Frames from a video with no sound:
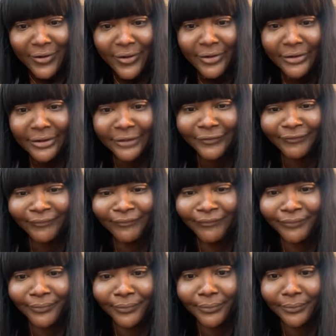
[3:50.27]

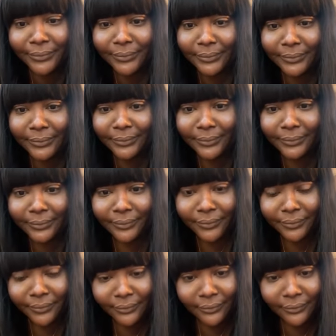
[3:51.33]
Nobody speaks.